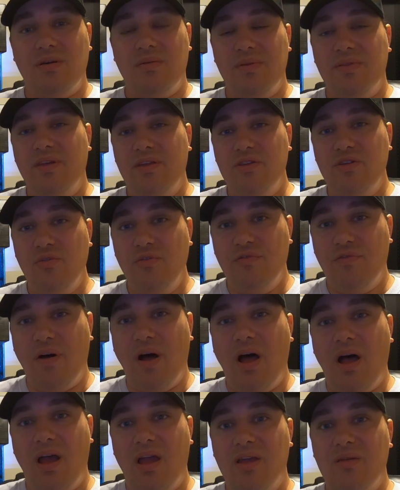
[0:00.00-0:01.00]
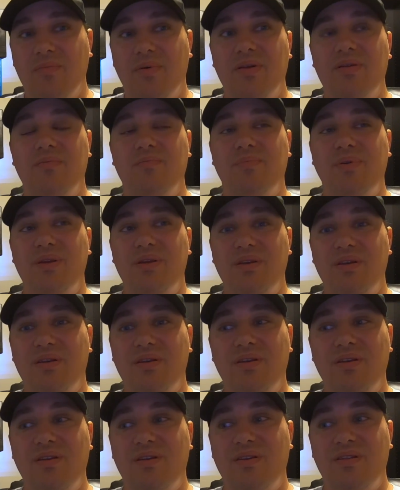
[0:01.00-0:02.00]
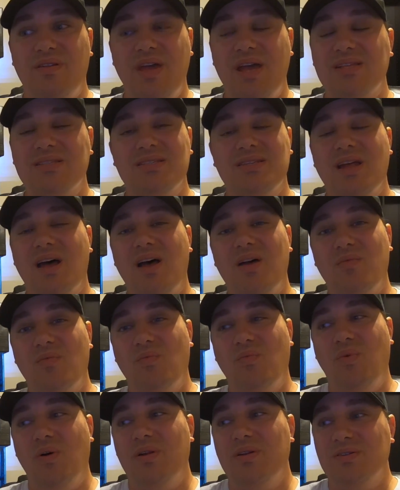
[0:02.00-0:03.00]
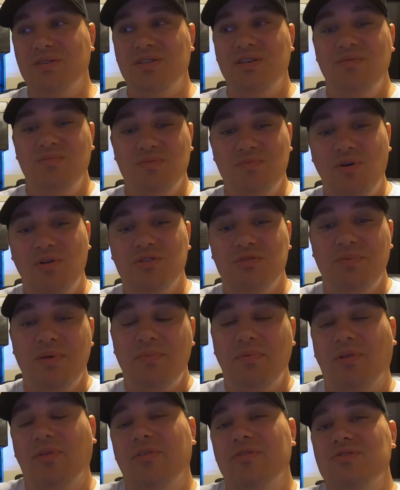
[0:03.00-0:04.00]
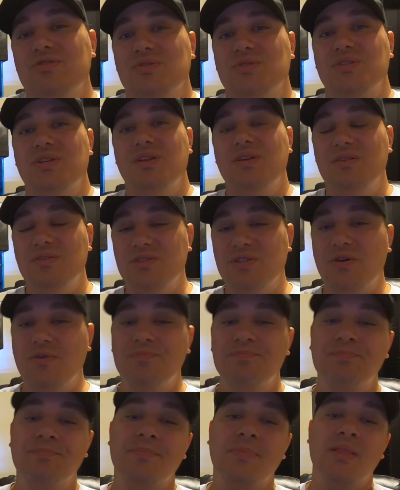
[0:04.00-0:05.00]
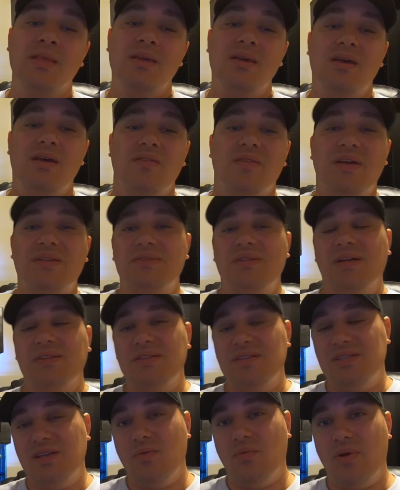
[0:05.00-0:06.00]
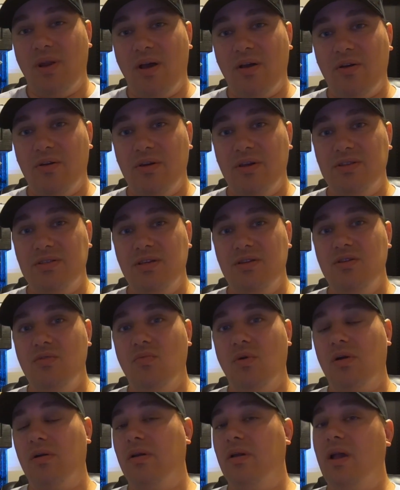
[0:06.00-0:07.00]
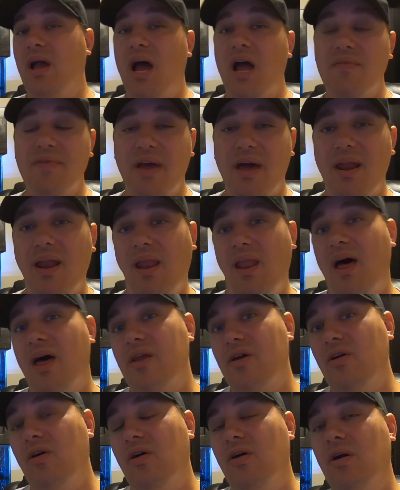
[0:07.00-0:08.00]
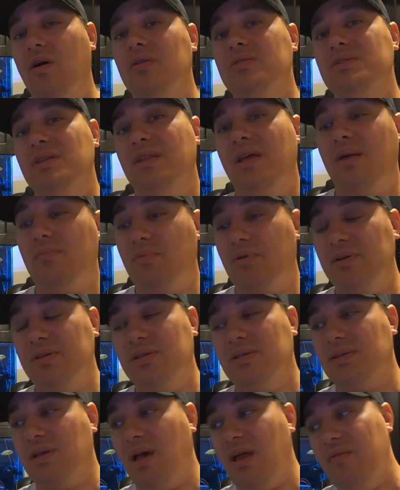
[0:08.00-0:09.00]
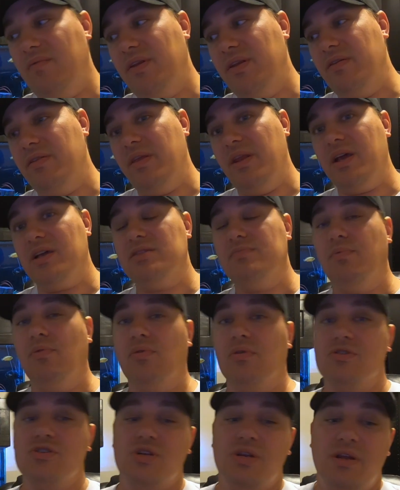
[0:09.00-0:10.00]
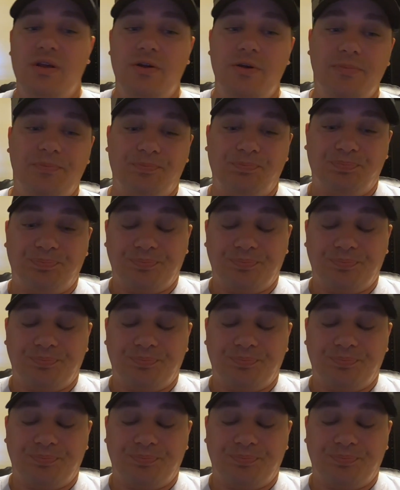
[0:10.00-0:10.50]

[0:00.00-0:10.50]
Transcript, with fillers: I mean, they do fine, but but that's not what it seems most people are interested in. So that's not to say we're not going to continue working. I've got a lot of cars, and that brings us kind of into the next portion here.